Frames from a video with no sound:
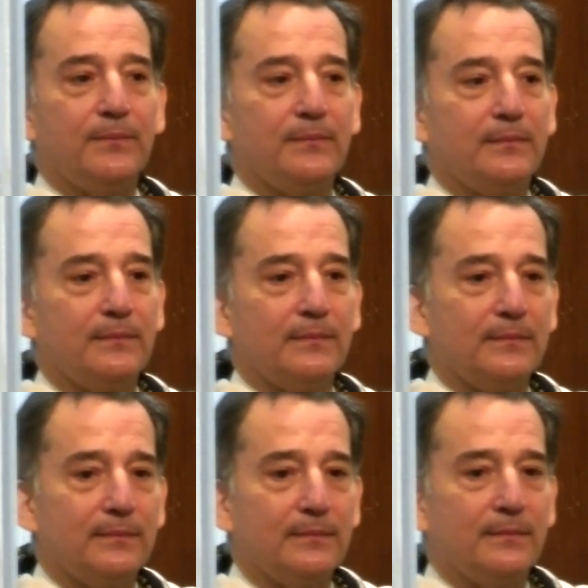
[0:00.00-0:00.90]

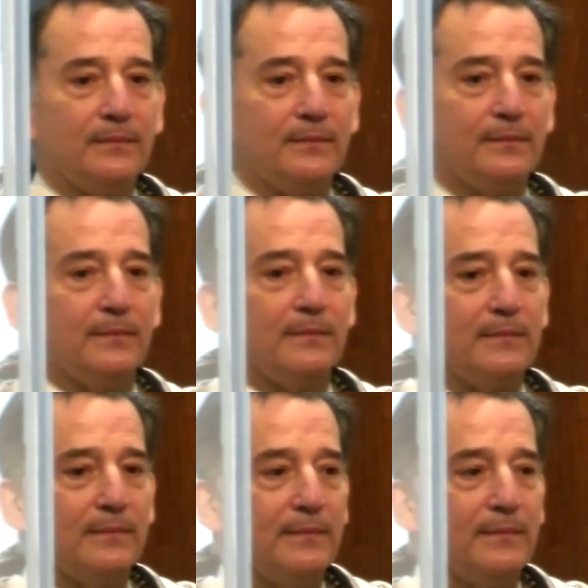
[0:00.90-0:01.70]
(no one is talking)